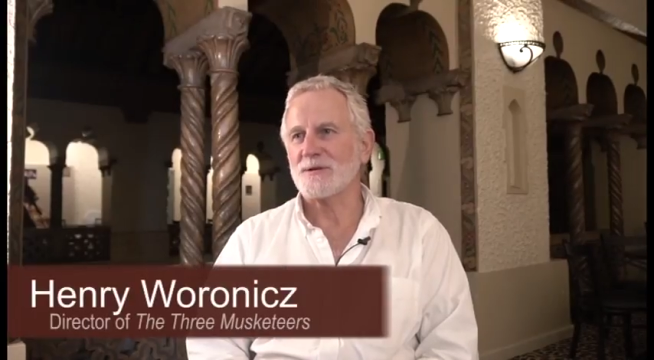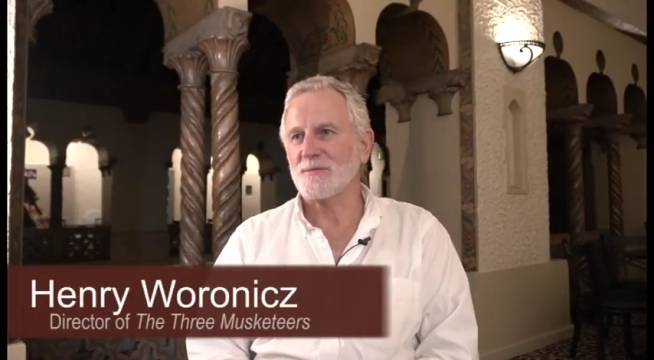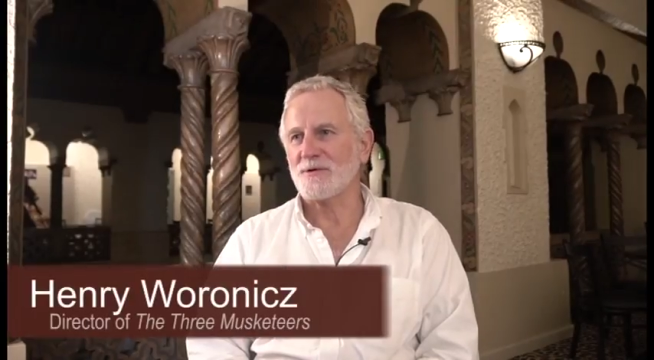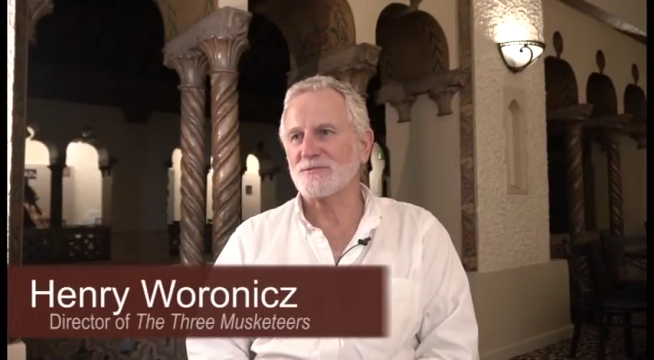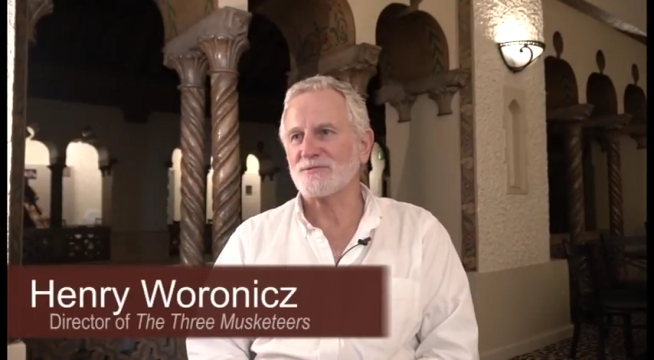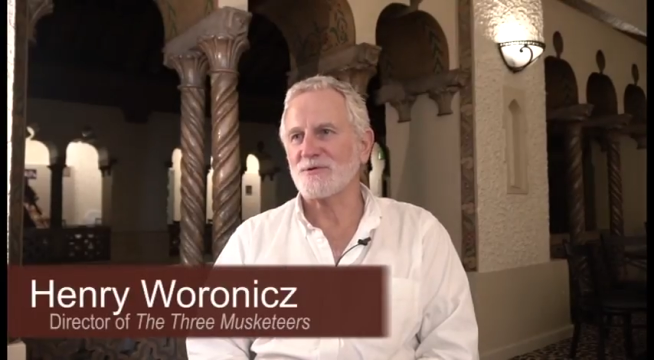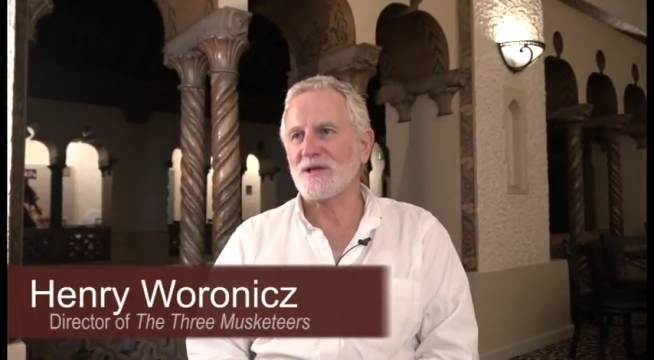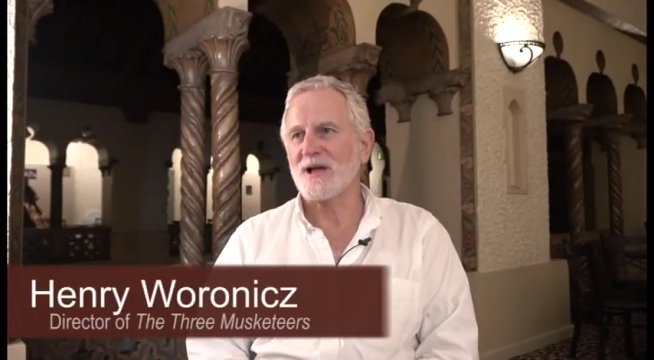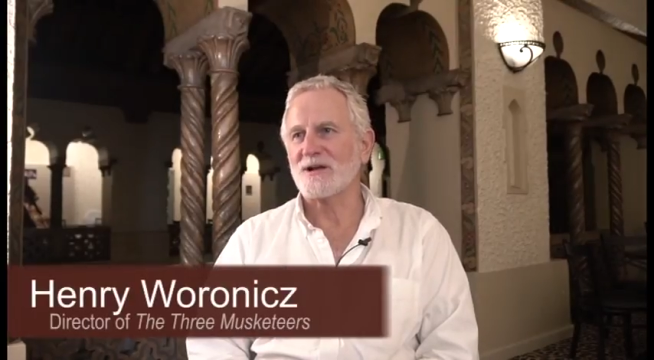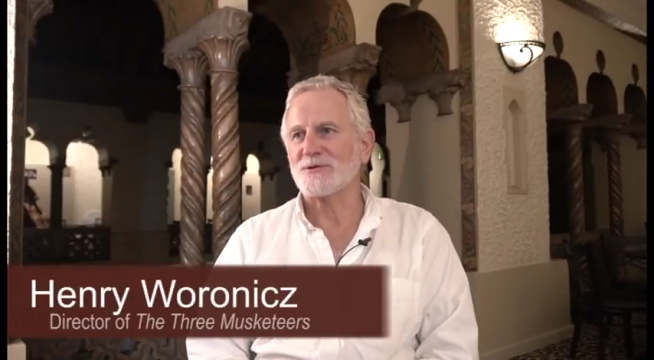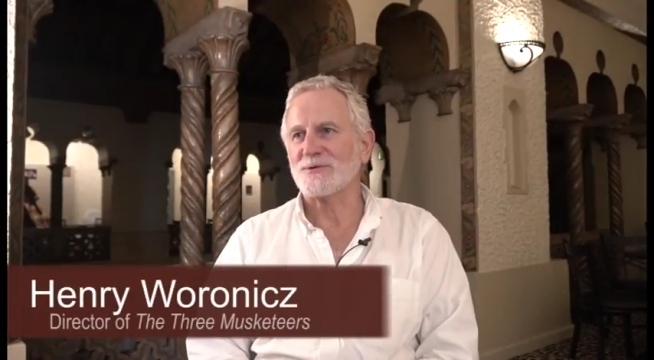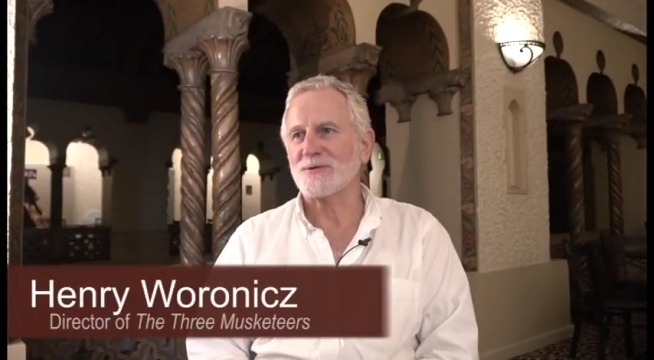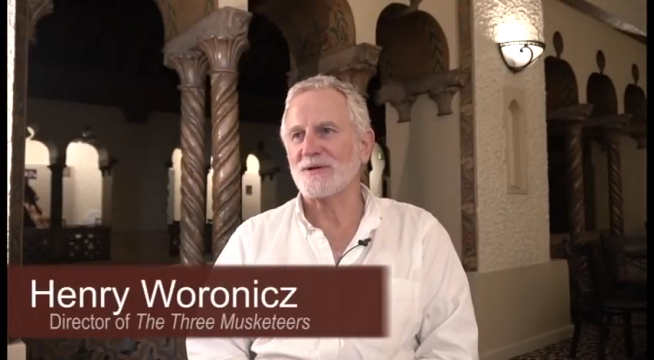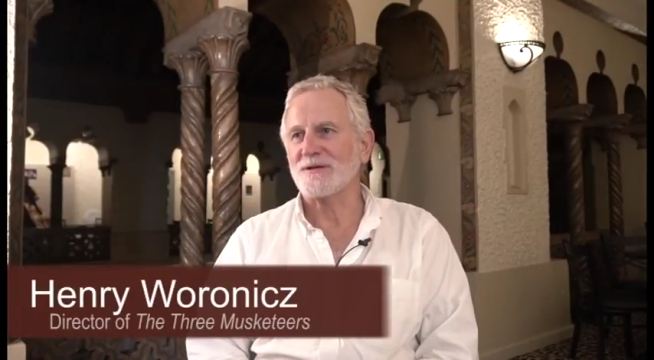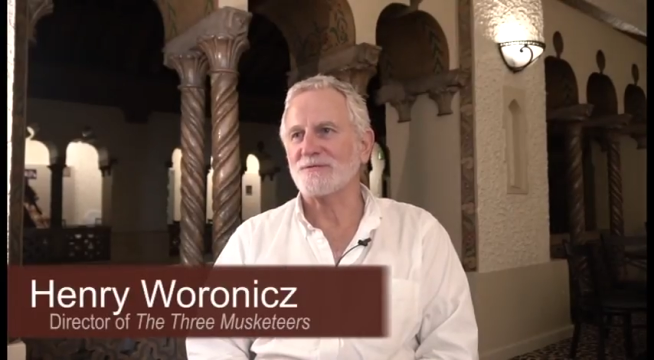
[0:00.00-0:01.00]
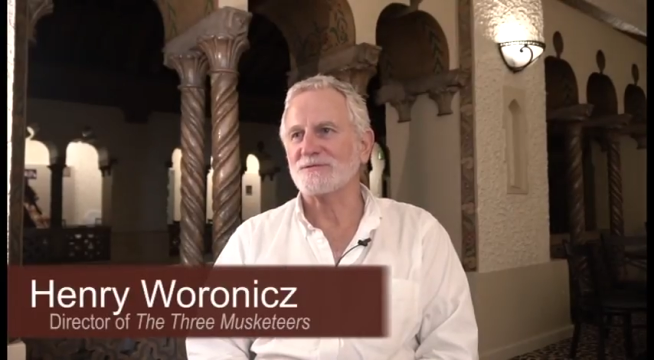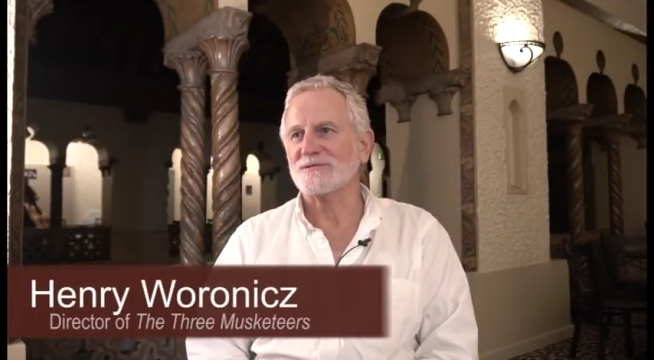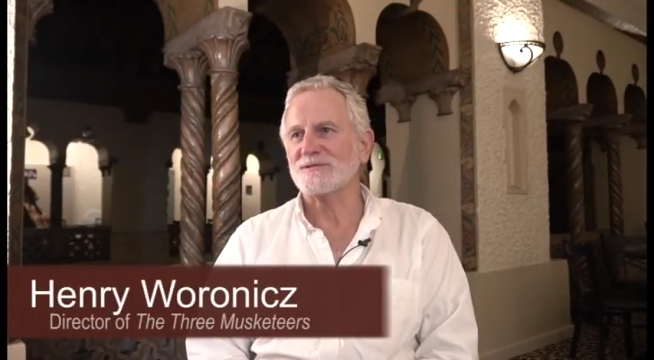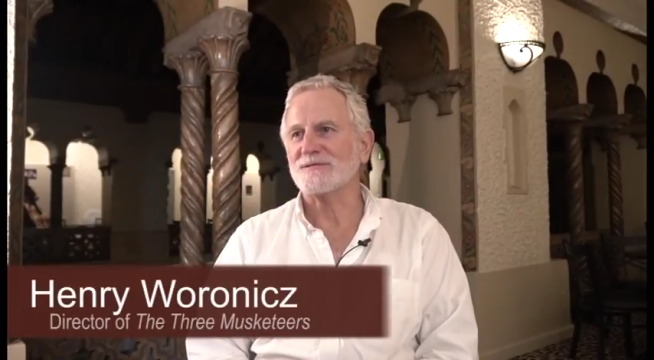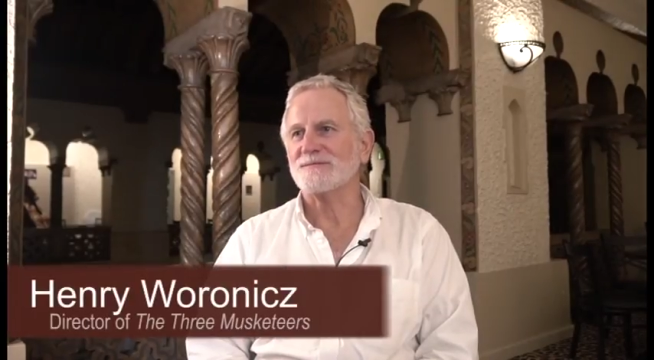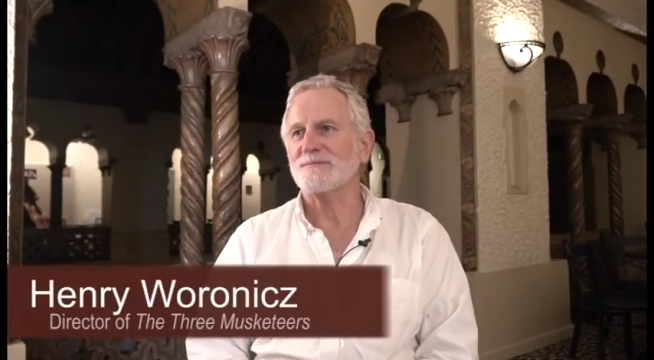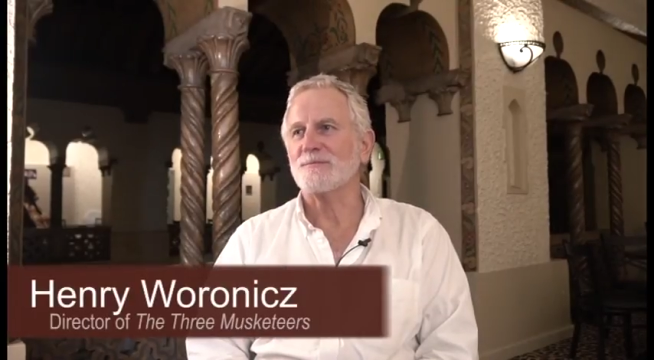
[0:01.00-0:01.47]
I'm also an actor, and I
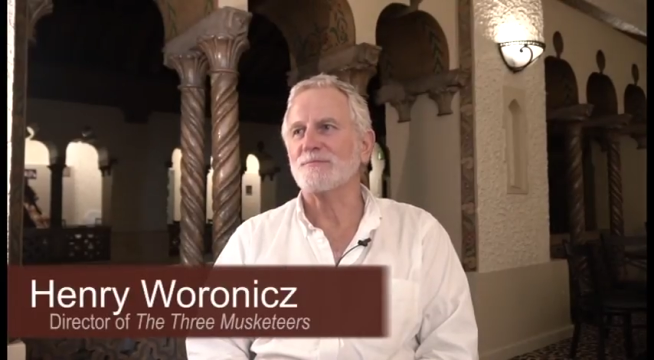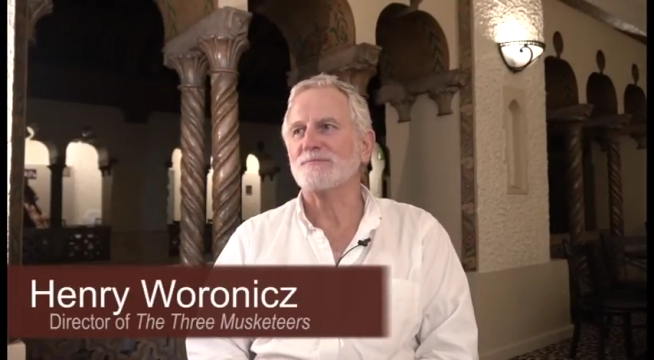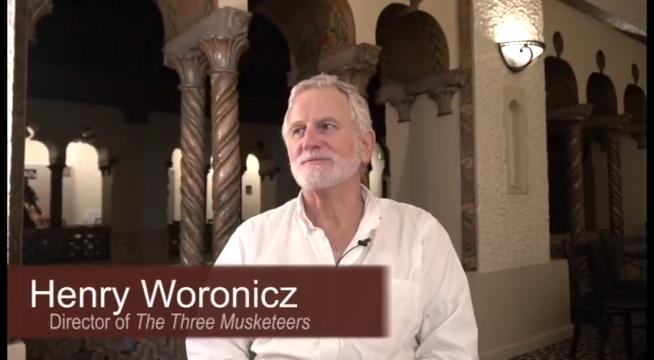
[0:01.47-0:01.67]
was in